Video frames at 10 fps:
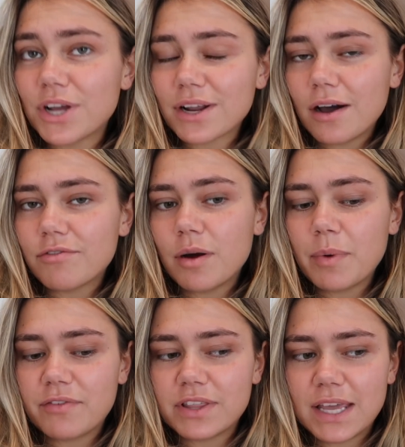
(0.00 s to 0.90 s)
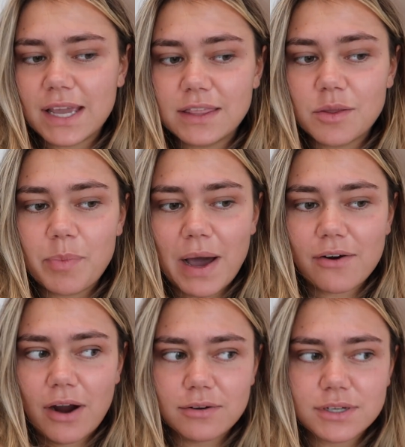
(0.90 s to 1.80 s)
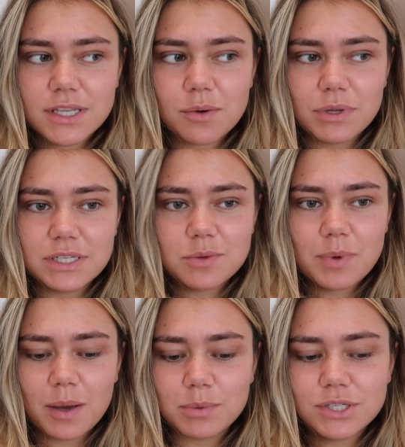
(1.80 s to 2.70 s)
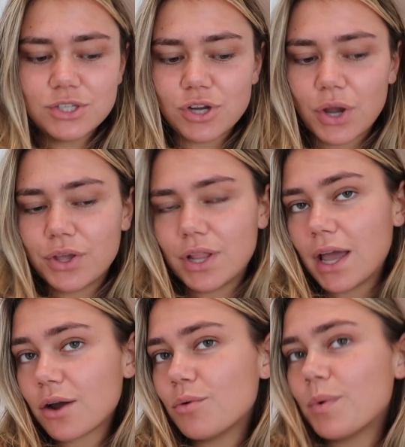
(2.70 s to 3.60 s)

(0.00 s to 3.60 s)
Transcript: I'm trying to cover up everything in the background because I want to be able to show you like